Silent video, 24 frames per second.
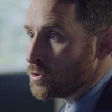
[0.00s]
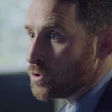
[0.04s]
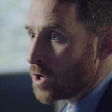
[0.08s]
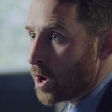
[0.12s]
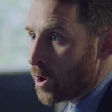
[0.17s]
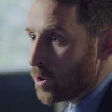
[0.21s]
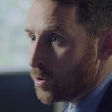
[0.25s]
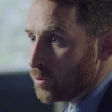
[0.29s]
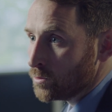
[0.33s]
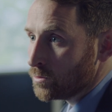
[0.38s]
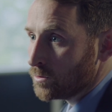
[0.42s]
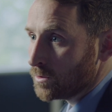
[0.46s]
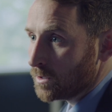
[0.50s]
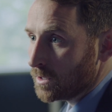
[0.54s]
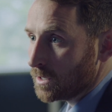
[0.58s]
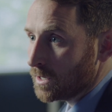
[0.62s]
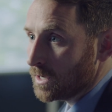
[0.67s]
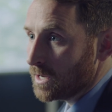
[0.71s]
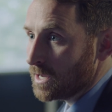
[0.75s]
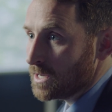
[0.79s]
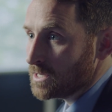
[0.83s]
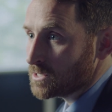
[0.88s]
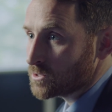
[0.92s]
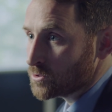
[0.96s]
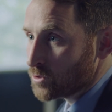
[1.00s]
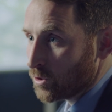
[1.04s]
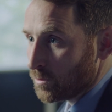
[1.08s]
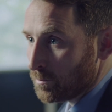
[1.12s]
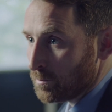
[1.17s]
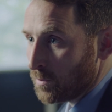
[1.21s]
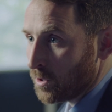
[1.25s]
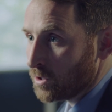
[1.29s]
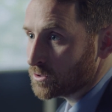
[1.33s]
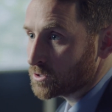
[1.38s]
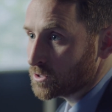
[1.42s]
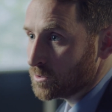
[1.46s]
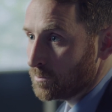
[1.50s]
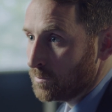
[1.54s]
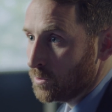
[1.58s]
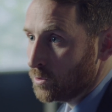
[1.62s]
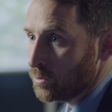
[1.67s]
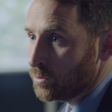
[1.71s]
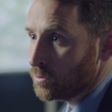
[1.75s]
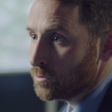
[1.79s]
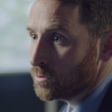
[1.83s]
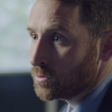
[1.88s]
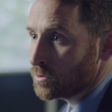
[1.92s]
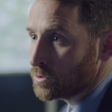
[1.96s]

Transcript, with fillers: No, it's not possible